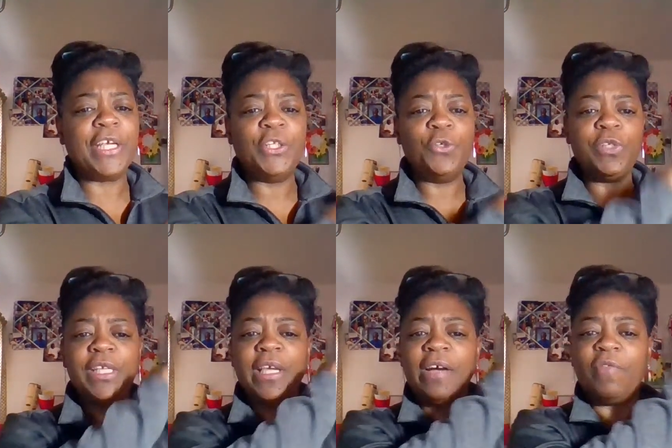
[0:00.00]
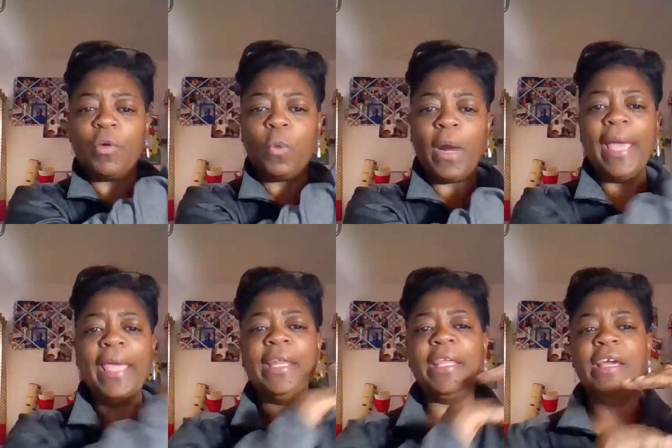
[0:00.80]
and you see a
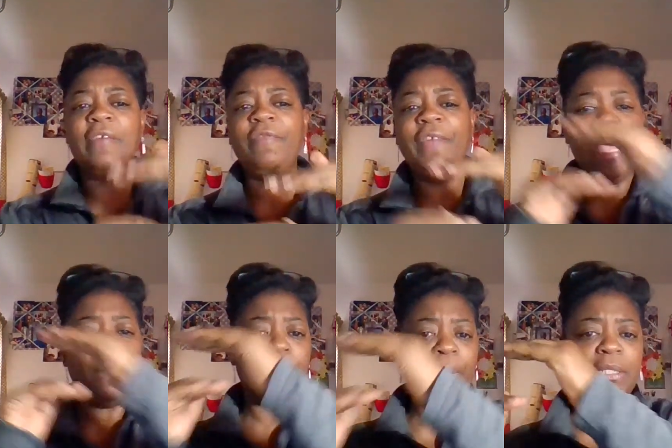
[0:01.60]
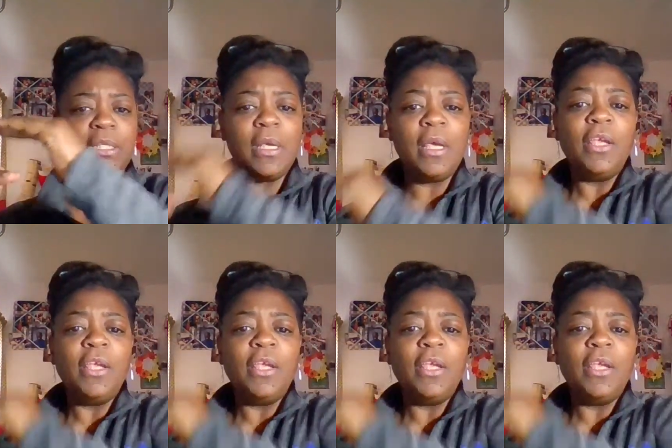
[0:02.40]
variety of fabrics,